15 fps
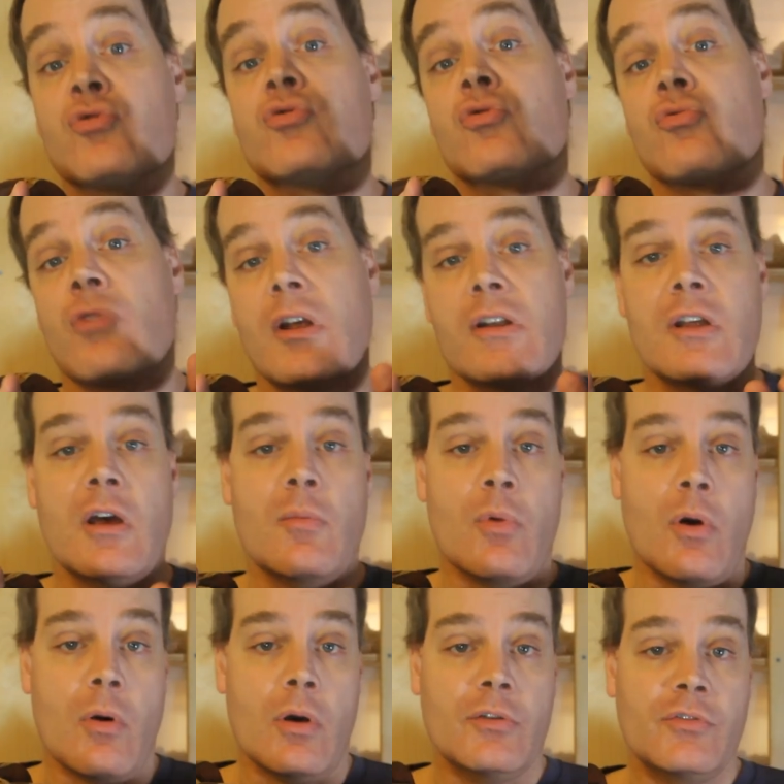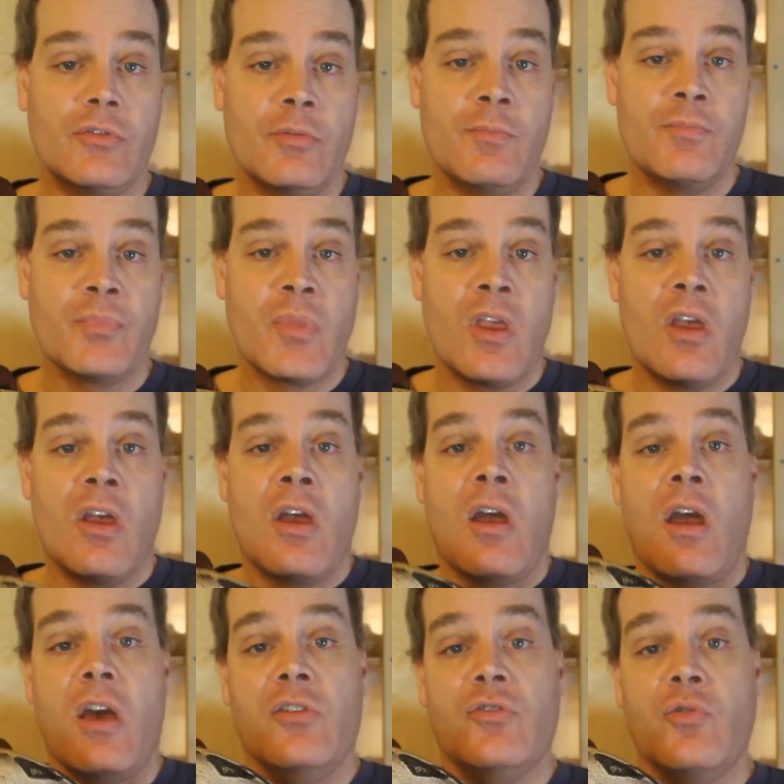true redtail boas.
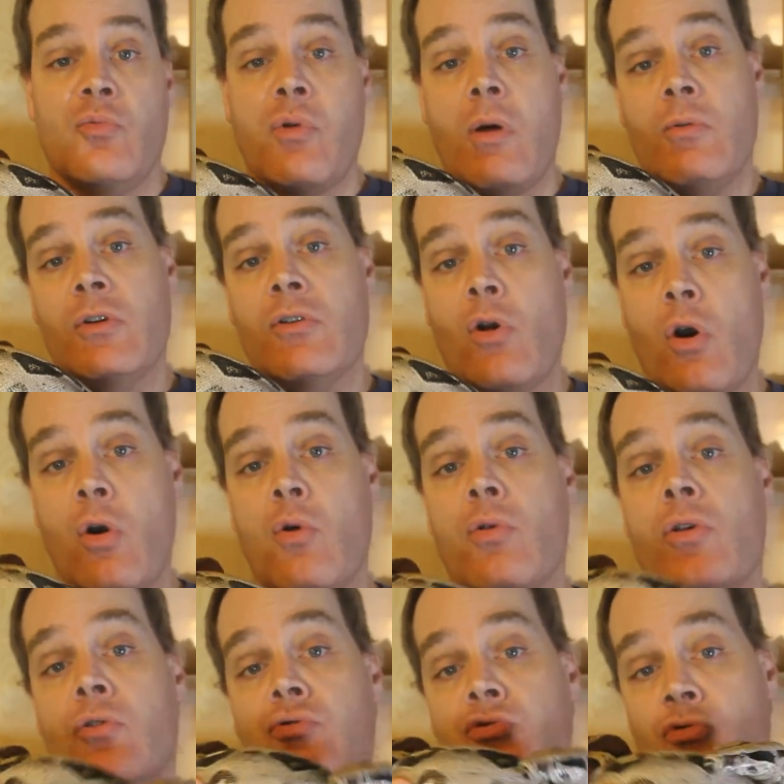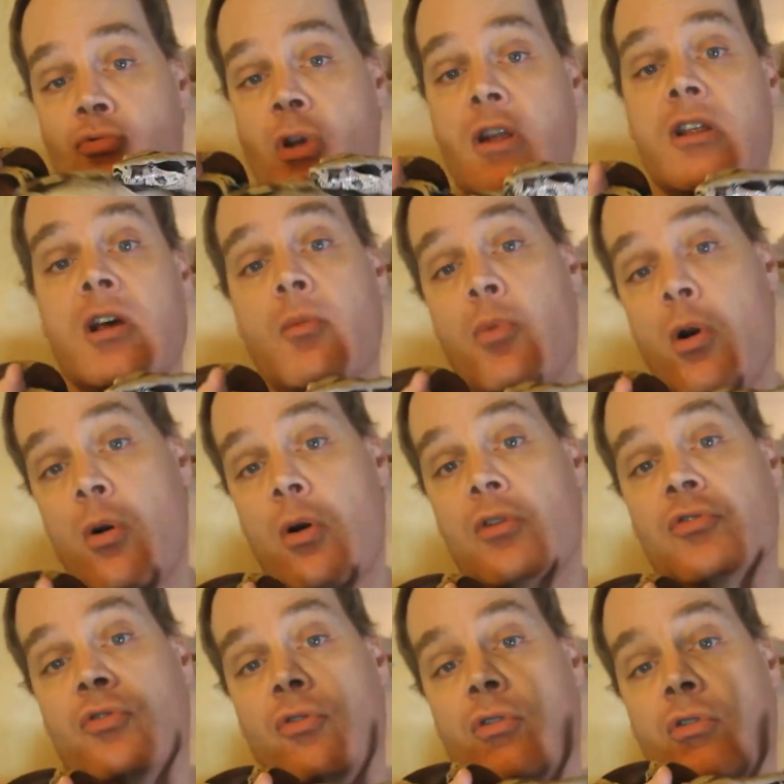As you probably know, the true redtail
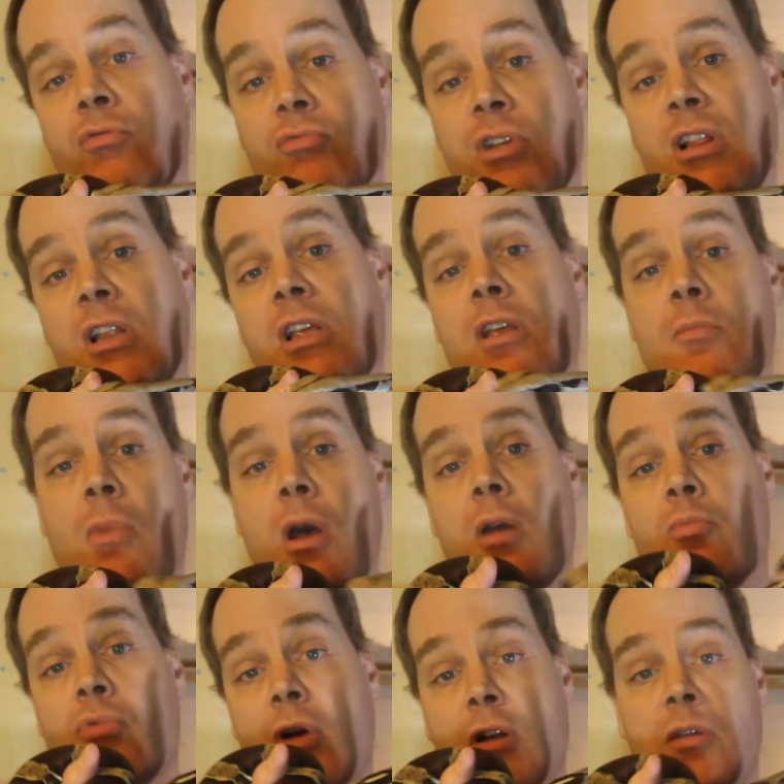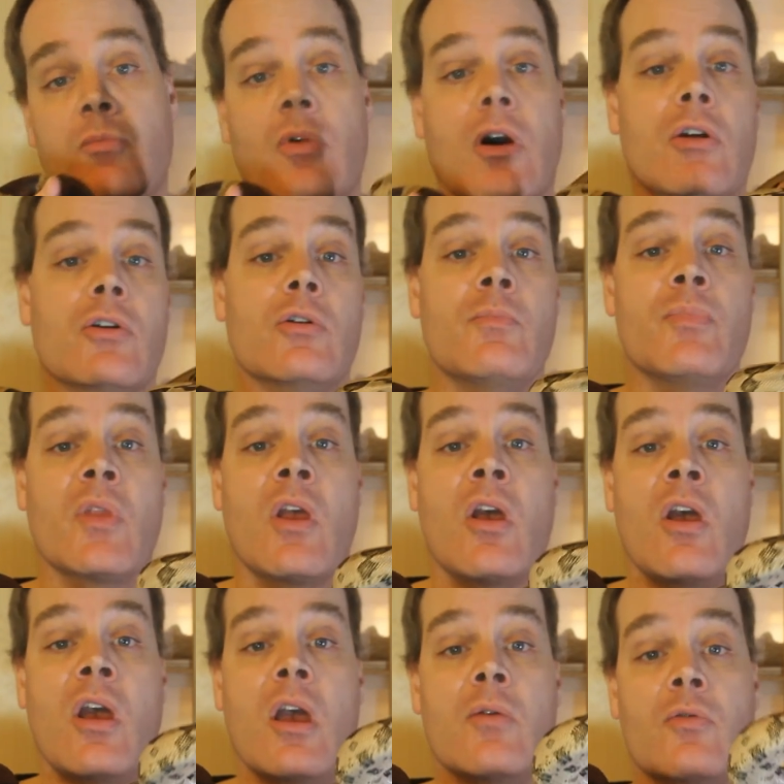boas are really my bread and butter,
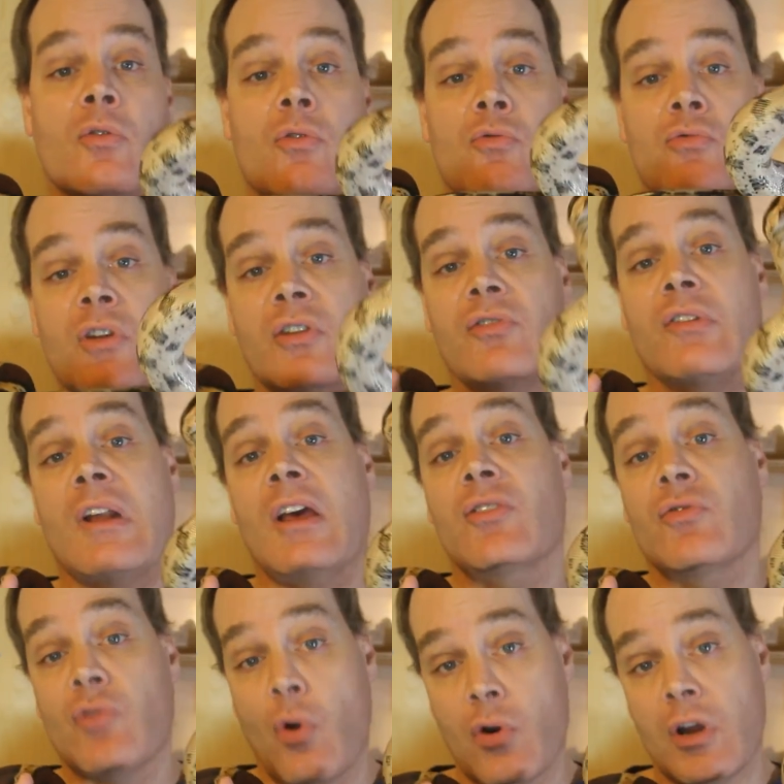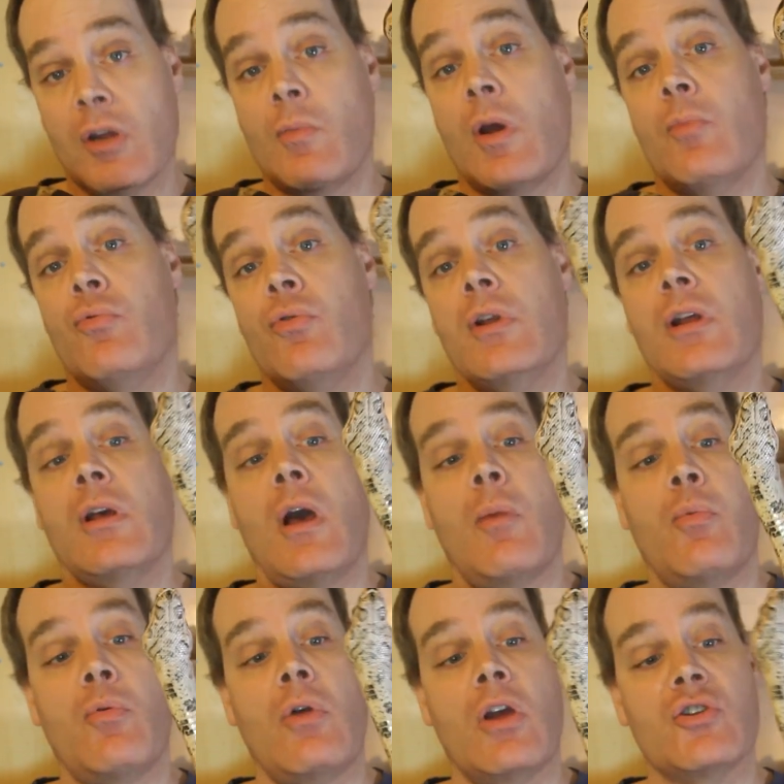and they're the reason I started my breeding
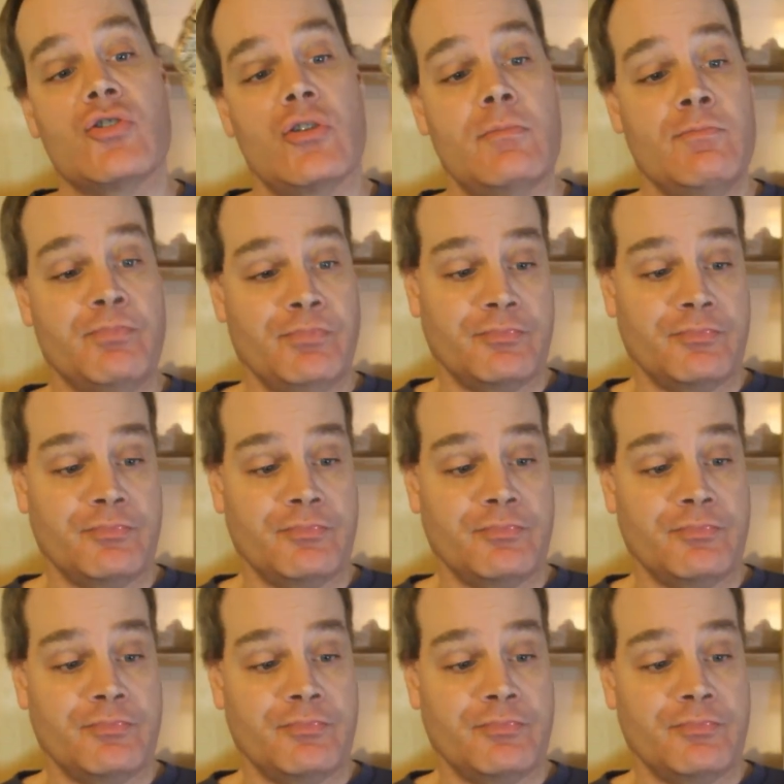operation.